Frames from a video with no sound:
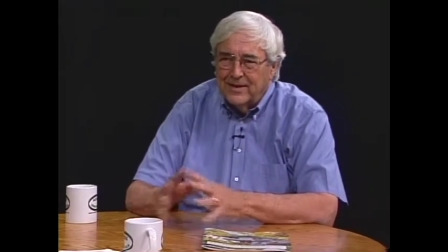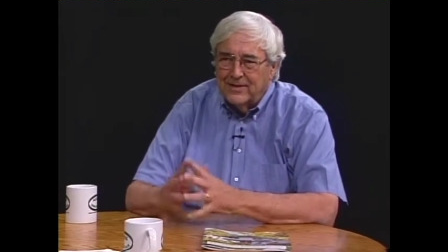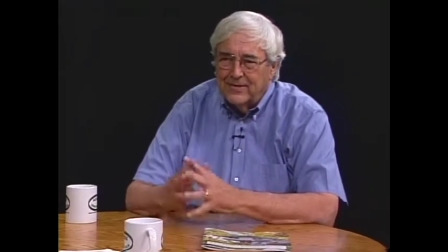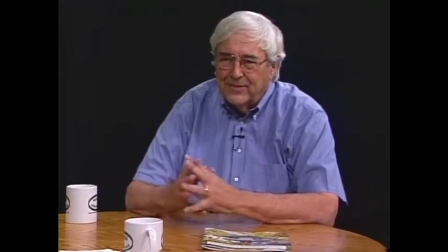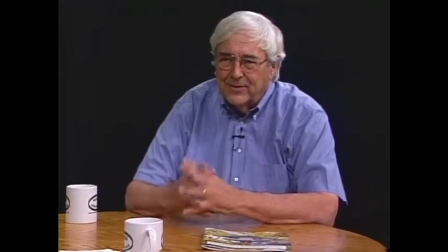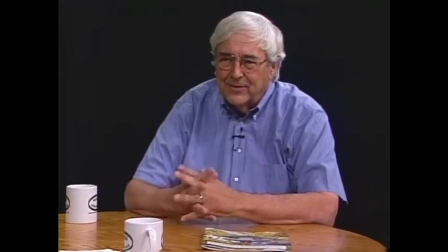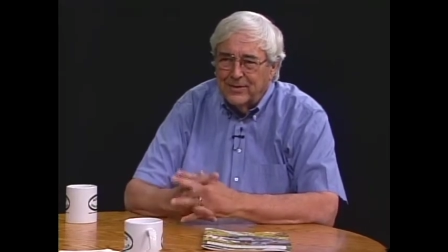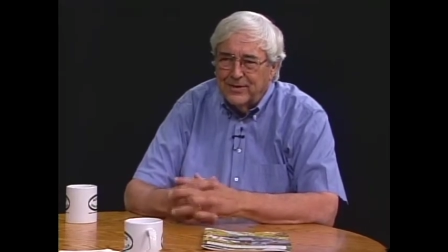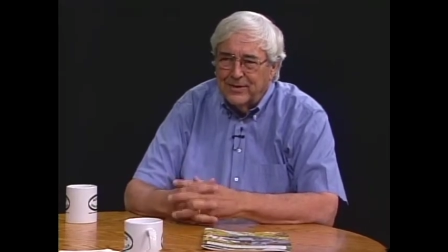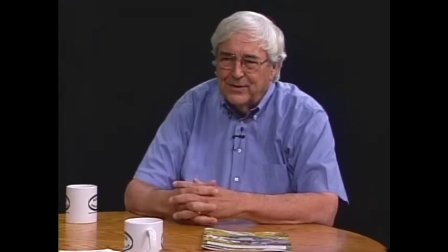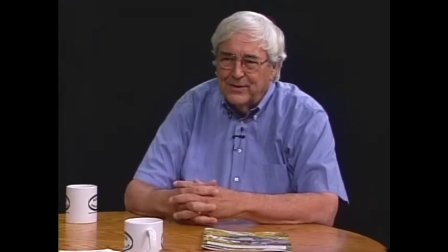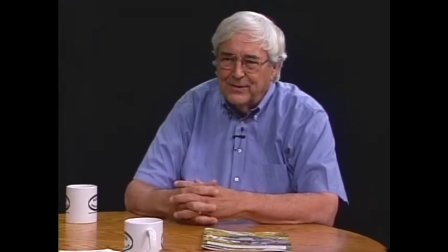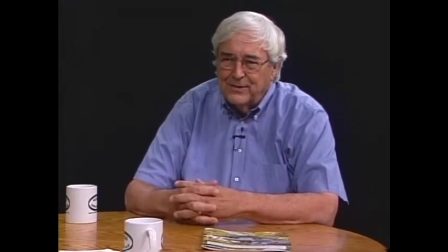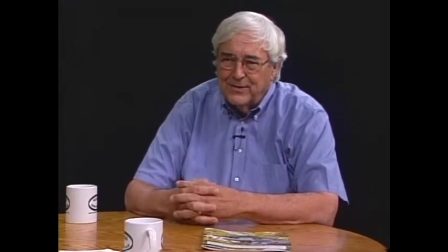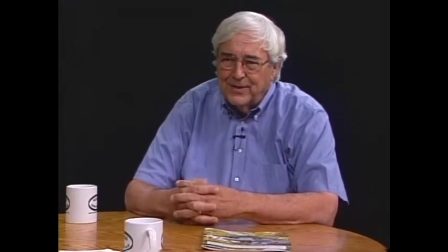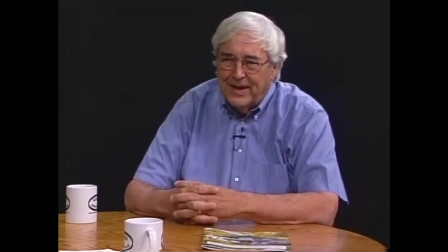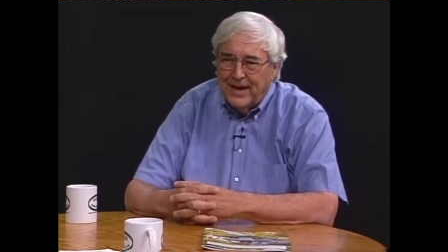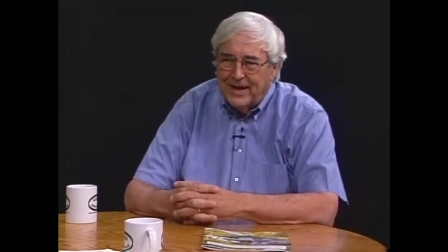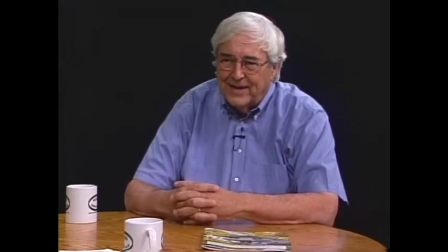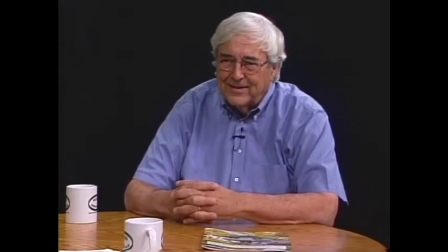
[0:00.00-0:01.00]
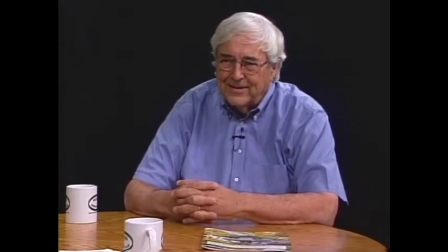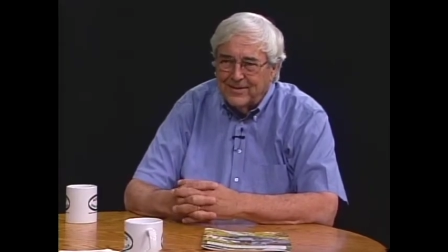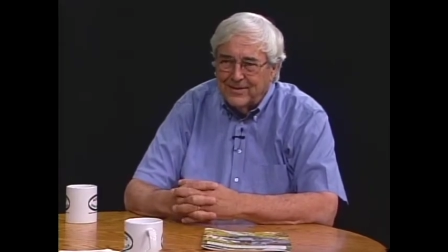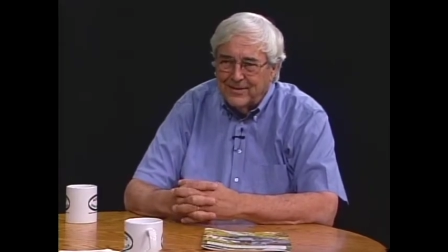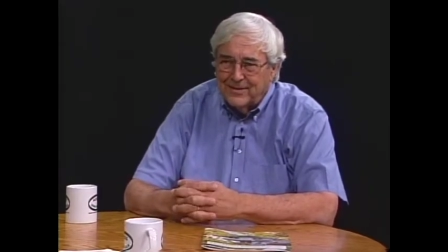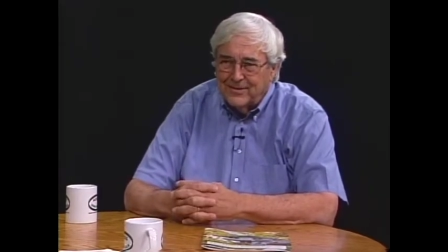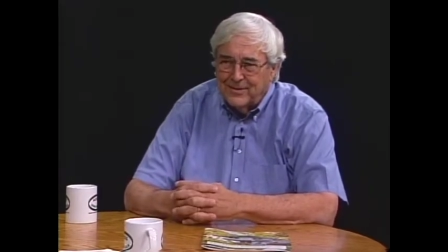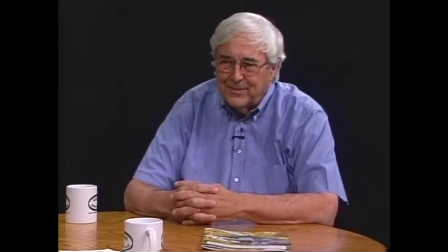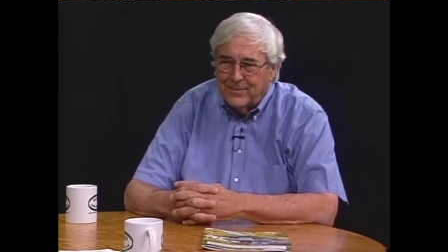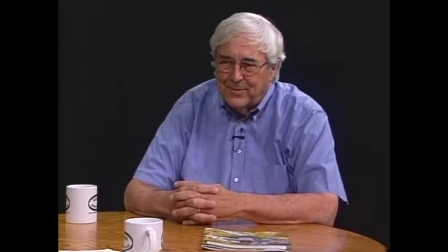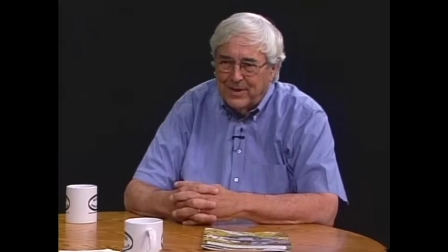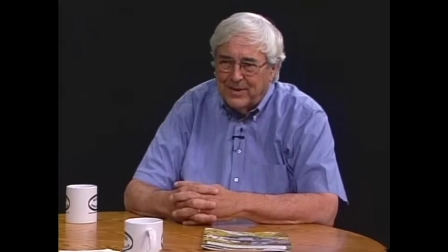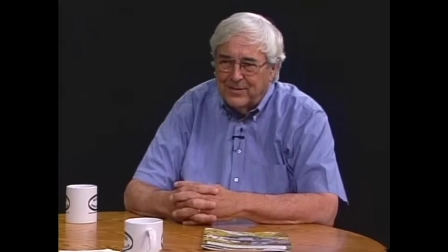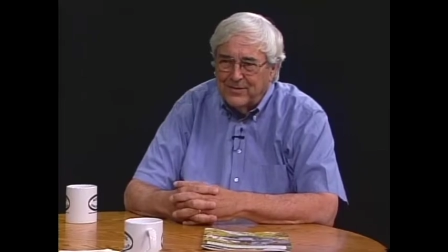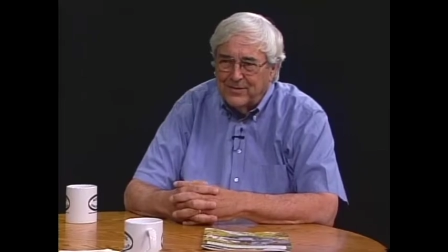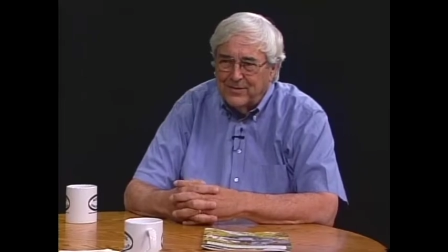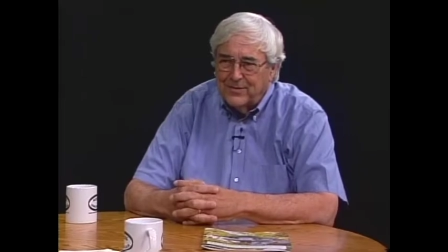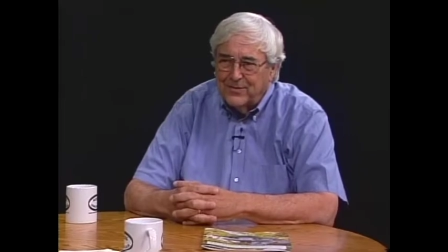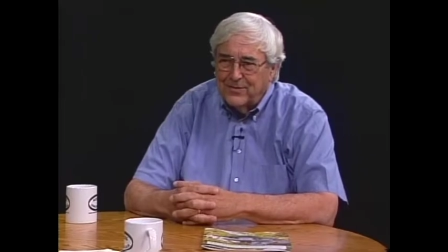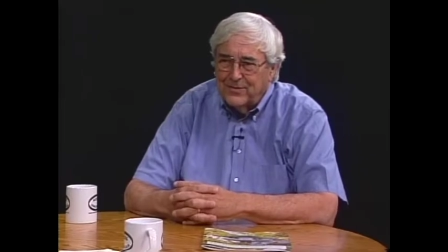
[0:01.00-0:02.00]
so we used that as a
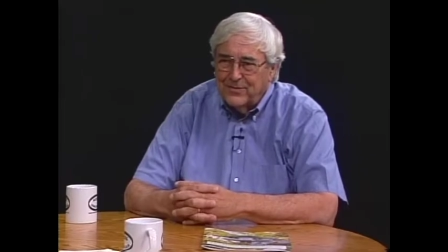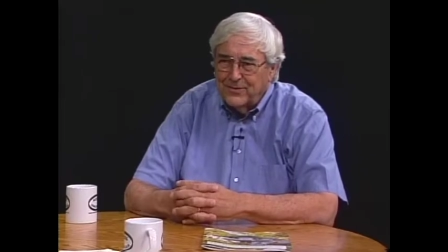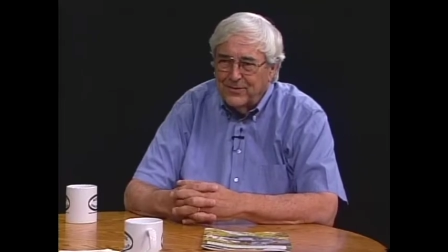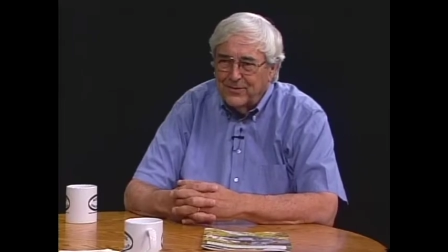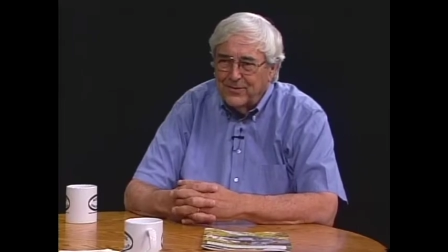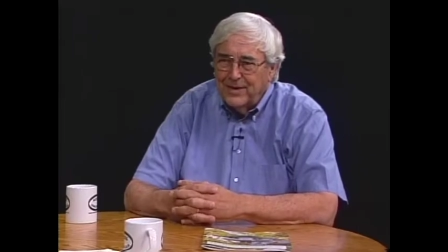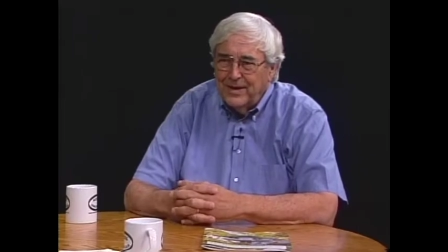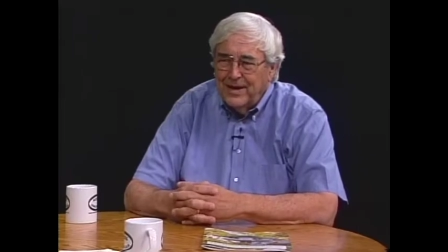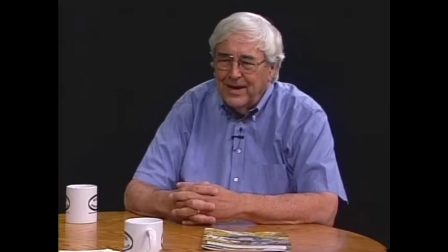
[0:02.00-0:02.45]
basis for.